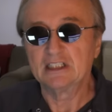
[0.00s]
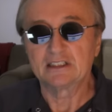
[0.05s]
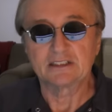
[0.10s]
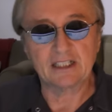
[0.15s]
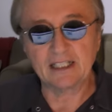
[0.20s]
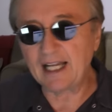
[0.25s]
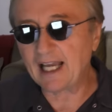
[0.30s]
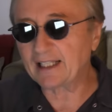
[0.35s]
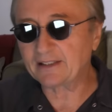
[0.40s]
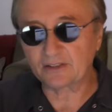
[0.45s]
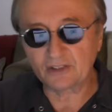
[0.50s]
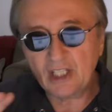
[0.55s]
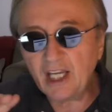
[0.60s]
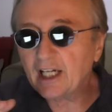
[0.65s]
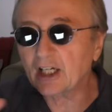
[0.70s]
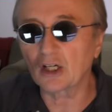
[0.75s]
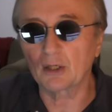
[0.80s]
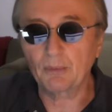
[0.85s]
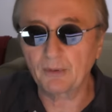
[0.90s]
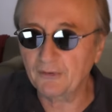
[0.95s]
They're not
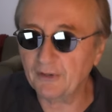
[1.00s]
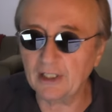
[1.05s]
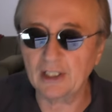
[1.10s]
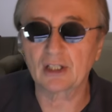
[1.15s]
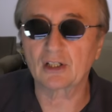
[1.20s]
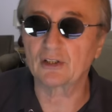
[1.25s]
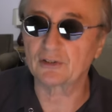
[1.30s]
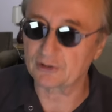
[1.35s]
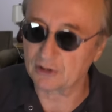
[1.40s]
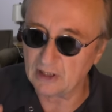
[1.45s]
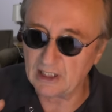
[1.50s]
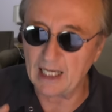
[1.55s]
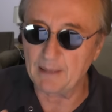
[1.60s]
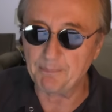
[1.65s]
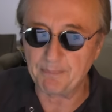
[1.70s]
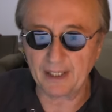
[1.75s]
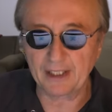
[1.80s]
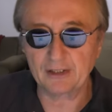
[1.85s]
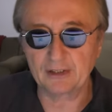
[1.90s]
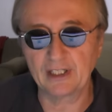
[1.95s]
terrible vehicles. They're a
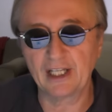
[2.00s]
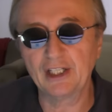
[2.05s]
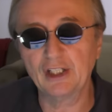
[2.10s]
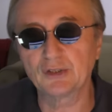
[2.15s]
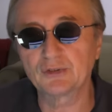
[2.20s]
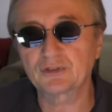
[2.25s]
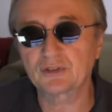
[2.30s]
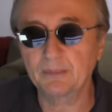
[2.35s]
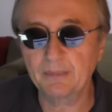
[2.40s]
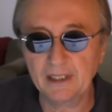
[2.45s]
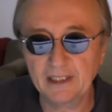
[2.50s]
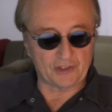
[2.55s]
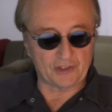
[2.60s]
lot better than they used to be.